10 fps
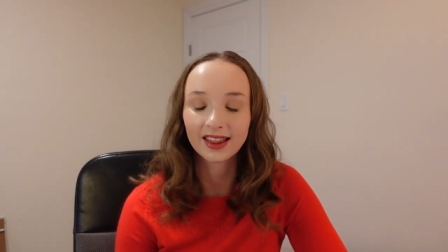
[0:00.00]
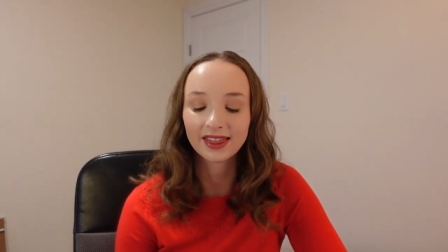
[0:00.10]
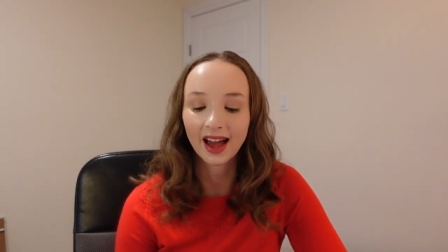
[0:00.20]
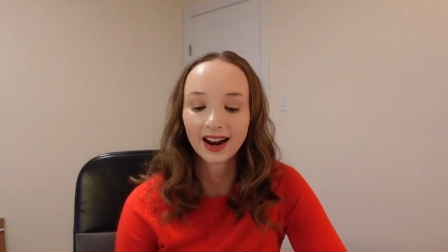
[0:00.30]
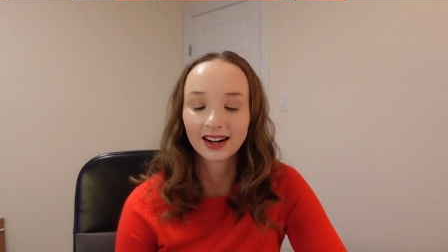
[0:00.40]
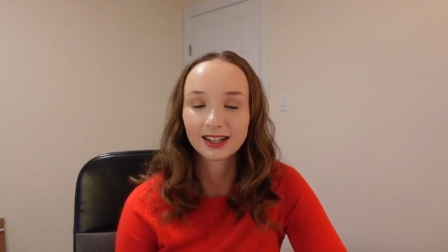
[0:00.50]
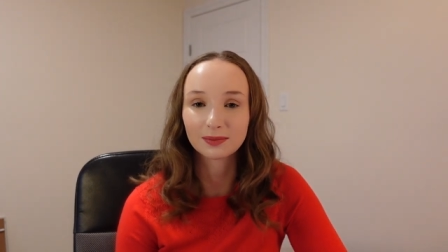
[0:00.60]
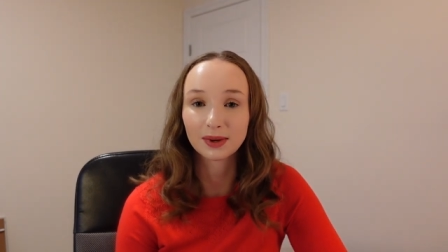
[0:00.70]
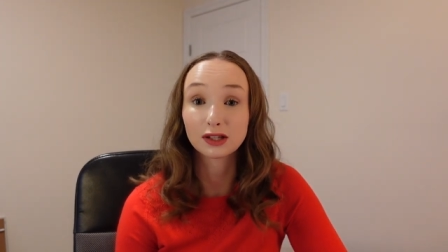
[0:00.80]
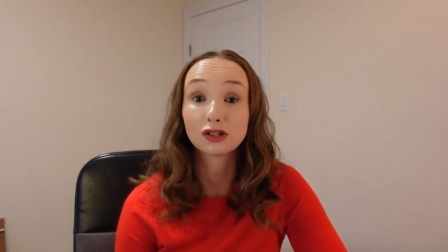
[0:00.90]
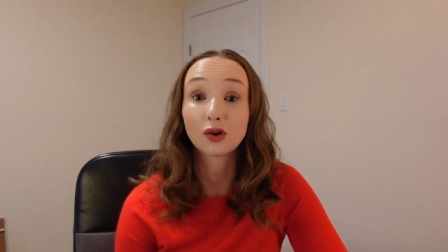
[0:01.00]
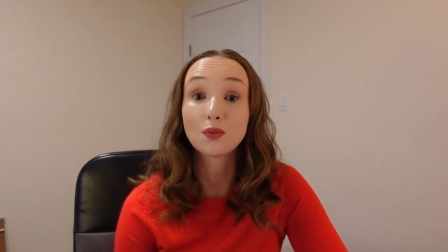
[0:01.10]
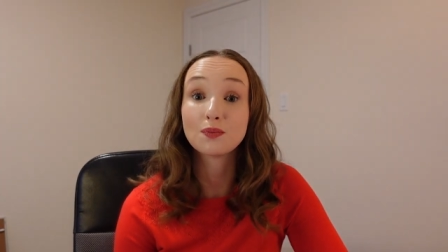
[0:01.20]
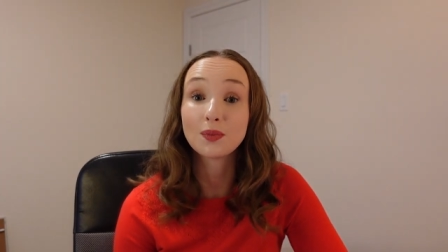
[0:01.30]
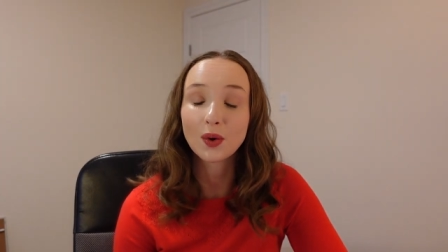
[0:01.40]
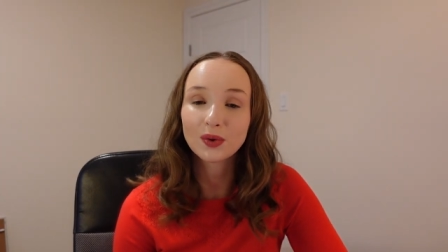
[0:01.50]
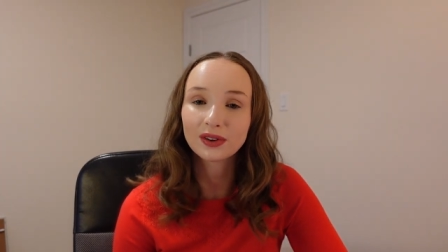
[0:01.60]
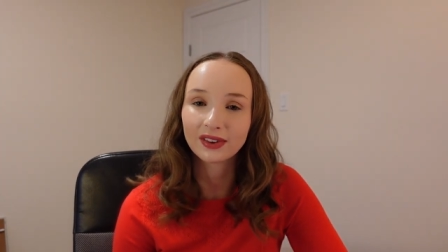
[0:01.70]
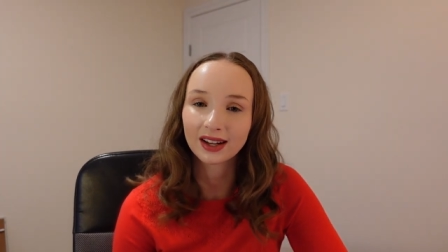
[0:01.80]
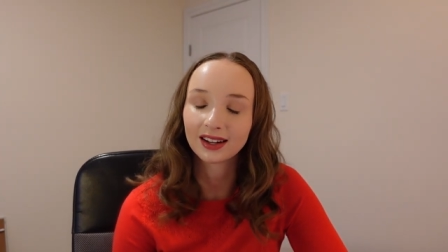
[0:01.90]
And that has been so
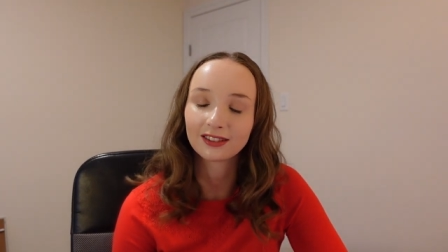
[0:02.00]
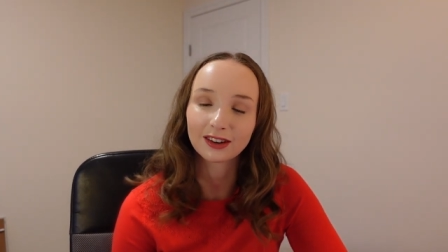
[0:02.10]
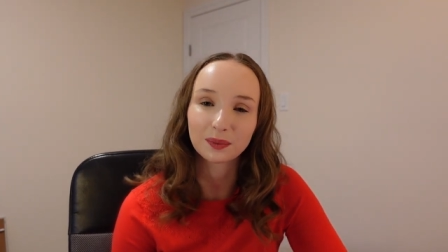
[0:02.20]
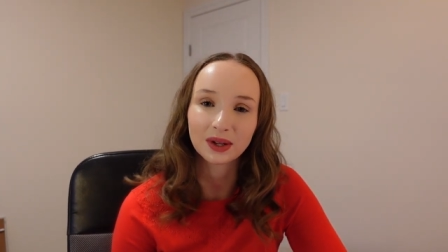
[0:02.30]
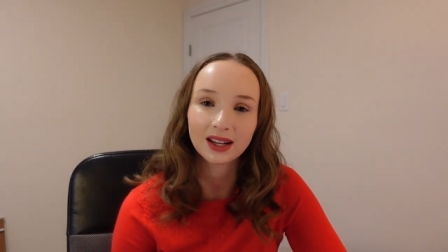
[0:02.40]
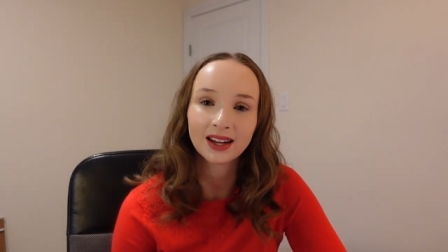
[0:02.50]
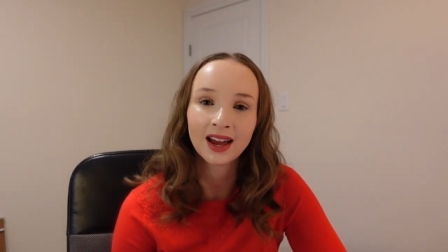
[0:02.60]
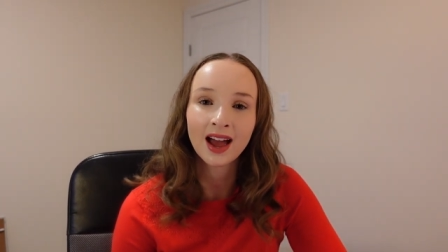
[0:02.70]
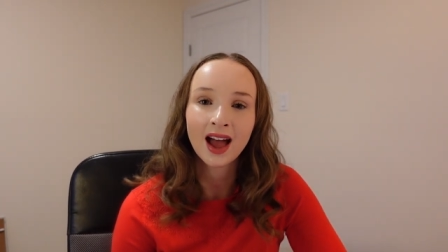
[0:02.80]
motivating for me